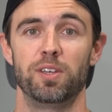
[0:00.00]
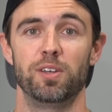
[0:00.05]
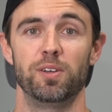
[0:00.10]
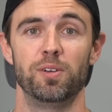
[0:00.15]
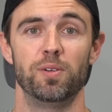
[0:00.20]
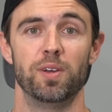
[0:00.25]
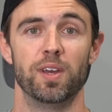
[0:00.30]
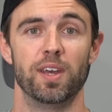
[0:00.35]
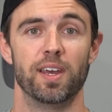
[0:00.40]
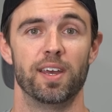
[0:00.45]

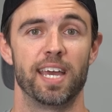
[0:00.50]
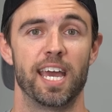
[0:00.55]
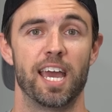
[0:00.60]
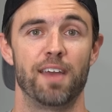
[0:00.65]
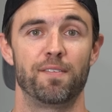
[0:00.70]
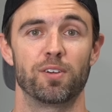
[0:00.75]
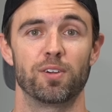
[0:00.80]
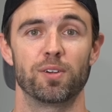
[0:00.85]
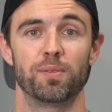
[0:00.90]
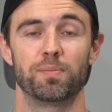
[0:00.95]
you
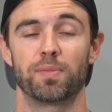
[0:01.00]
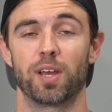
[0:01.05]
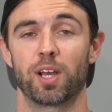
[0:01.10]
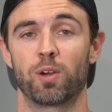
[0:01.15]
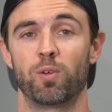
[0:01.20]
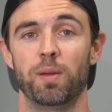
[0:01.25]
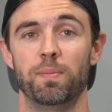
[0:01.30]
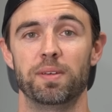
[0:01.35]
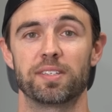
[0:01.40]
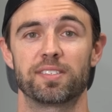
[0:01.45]
have your
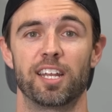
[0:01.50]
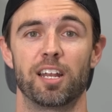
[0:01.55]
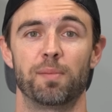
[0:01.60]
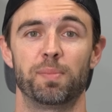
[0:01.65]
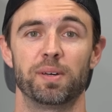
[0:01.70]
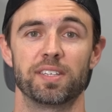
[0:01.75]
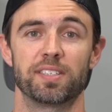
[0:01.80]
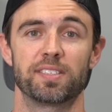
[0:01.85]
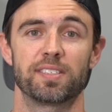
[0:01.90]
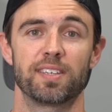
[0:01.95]
equipment set up
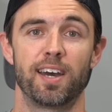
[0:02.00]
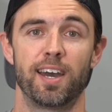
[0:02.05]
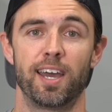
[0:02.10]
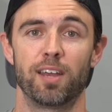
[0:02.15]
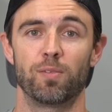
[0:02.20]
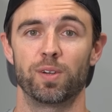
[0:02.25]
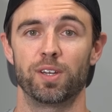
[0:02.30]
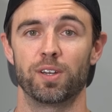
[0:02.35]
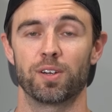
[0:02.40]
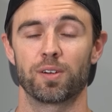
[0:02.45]
on the
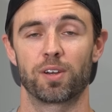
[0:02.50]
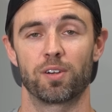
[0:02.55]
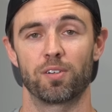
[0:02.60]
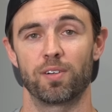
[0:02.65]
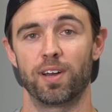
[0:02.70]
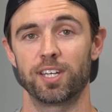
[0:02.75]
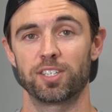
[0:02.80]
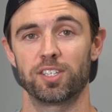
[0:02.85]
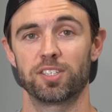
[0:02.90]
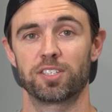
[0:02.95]
side where your
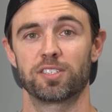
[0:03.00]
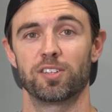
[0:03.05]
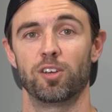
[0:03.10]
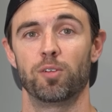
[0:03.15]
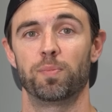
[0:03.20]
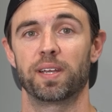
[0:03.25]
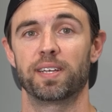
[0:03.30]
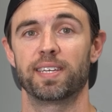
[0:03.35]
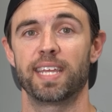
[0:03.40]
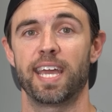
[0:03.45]
garage is
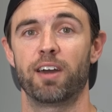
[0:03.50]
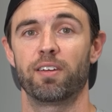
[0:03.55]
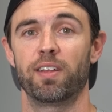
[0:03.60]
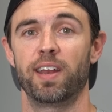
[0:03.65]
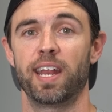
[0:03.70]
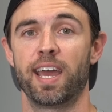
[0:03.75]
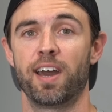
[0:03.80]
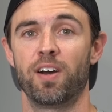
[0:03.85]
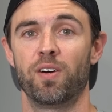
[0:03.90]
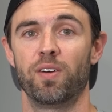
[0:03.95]
sloping down and
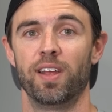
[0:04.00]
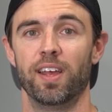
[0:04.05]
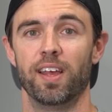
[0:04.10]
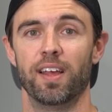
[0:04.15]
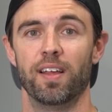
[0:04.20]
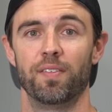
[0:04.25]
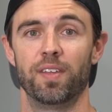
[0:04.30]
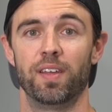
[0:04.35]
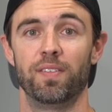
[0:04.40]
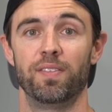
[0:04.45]
out,
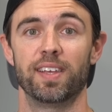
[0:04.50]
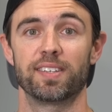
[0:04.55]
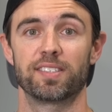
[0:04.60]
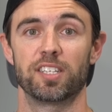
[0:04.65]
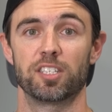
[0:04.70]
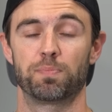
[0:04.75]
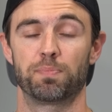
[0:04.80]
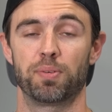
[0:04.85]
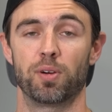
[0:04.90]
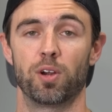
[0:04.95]
then this
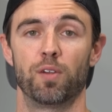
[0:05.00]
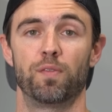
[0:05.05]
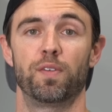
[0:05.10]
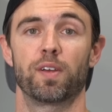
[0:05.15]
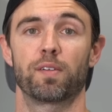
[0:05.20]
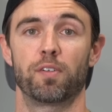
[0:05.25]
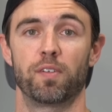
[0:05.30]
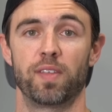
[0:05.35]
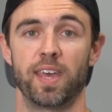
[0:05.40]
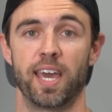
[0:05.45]
is
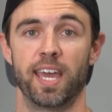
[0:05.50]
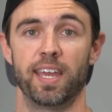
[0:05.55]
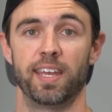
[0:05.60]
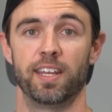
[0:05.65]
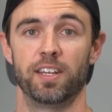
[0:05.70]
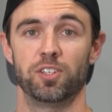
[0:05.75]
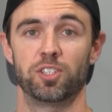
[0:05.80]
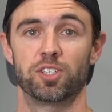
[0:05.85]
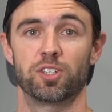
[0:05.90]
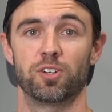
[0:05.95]
perfect for that. It
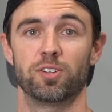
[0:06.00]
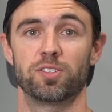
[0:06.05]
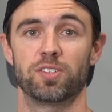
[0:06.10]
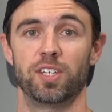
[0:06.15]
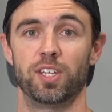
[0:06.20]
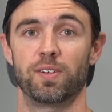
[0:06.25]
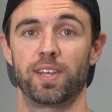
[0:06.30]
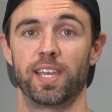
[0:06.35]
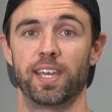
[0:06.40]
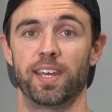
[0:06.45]
ensures that
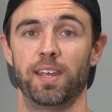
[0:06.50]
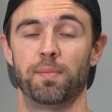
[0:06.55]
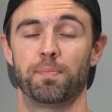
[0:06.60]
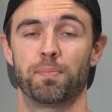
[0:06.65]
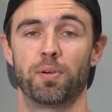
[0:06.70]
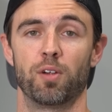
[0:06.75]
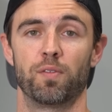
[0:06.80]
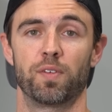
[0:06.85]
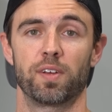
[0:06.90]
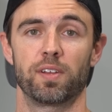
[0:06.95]
you get a
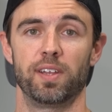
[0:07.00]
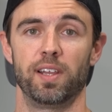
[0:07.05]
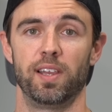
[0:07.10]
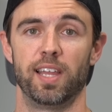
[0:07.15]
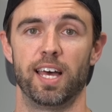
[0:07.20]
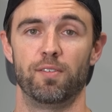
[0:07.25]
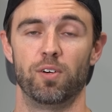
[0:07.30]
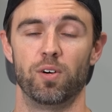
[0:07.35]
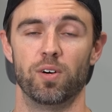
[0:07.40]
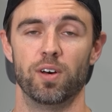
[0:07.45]
perfectly
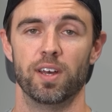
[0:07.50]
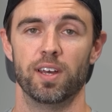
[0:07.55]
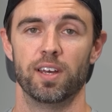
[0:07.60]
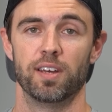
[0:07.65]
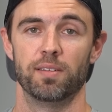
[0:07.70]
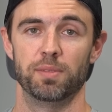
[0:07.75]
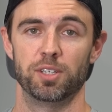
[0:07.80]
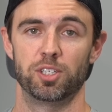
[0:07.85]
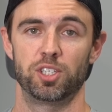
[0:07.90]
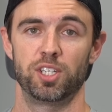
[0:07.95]
level
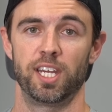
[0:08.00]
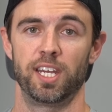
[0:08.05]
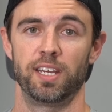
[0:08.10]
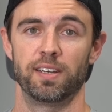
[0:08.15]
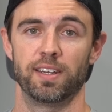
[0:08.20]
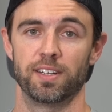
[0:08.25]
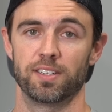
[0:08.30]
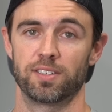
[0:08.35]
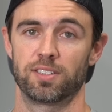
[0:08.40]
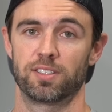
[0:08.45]
machine
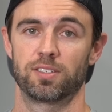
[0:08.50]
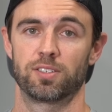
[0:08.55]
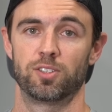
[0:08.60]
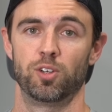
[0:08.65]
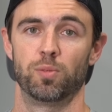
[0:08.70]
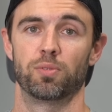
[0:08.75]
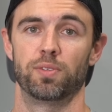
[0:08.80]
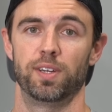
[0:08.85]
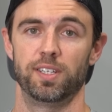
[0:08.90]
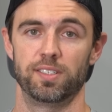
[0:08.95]
and it's
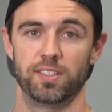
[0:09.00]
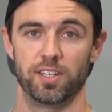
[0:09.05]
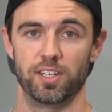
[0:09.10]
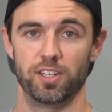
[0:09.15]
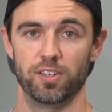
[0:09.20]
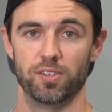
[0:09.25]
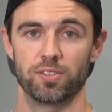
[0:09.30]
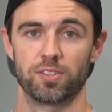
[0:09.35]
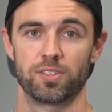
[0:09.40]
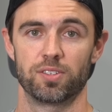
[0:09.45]
super easy to
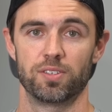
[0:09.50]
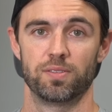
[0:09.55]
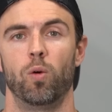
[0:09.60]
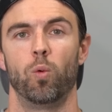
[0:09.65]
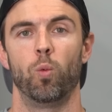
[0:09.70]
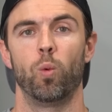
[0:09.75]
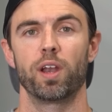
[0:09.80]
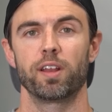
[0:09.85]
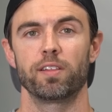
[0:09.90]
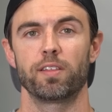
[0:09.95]
use.
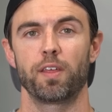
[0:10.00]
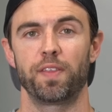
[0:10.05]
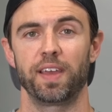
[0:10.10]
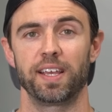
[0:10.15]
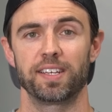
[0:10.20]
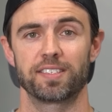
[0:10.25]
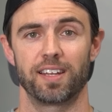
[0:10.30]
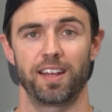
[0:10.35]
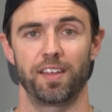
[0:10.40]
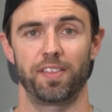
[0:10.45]
One of the
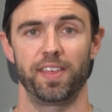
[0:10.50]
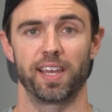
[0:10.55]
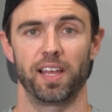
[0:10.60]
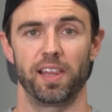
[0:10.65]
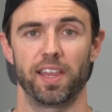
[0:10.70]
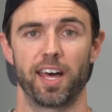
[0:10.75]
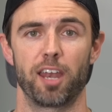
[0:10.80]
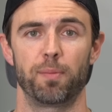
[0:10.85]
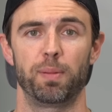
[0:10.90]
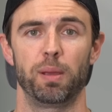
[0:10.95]
things that I think a
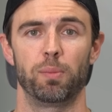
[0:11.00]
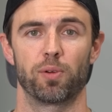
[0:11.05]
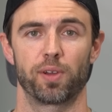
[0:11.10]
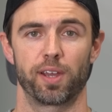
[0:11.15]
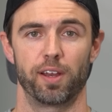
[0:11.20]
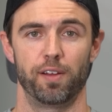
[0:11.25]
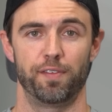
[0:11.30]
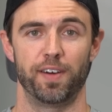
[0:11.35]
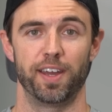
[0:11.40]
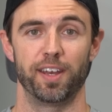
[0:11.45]
lot of people are
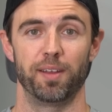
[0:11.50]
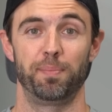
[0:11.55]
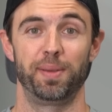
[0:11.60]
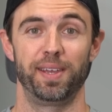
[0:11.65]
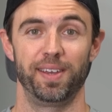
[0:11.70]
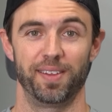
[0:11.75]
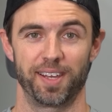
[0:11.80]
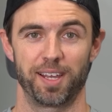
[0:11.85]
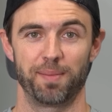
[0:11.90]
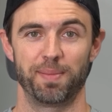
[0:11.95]
gonna find
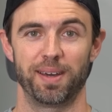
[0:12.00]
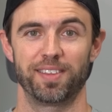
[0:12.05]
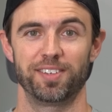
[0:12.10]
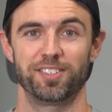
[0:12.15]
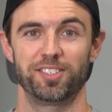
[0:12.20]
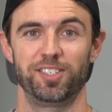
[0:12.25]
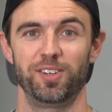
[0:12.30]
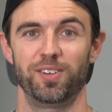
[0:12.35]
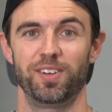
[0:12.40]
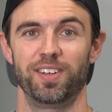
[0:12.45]
appealing about
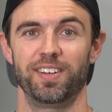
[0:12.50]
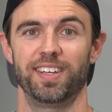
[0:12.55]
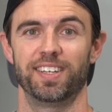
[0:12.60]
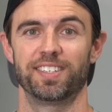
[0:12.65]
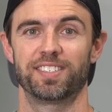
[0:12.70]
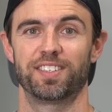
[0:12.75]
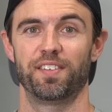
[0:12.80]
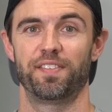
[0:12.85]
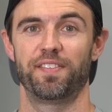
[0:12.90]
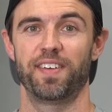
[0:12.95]
this unit
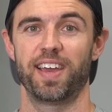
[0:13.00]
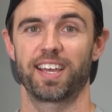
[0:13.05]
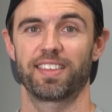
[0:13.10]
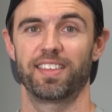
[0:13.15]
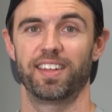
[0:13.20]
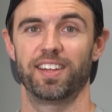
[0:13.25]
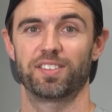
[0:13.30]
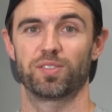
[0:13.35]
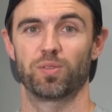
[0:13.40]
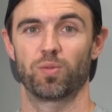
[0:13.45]
is the fact
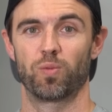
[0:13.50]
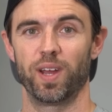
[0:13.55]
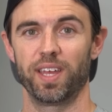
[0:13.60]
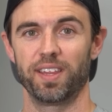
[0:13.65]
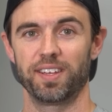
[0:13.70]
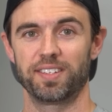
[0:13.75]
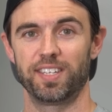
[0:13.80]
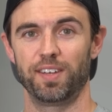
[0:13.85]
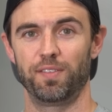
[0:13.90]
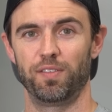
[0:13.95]
that it's
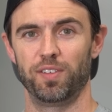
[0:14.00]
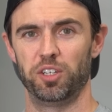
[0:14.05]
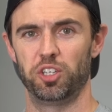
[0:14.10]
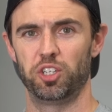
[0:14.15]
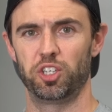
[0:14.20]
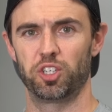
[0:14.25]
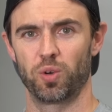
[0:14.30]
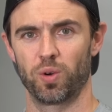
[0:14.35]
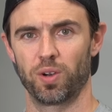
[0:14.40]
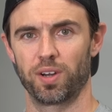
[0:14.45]
relatively
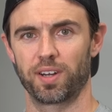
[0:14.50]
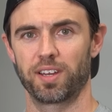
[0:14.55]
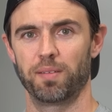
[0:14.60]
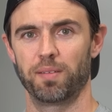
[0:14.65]
short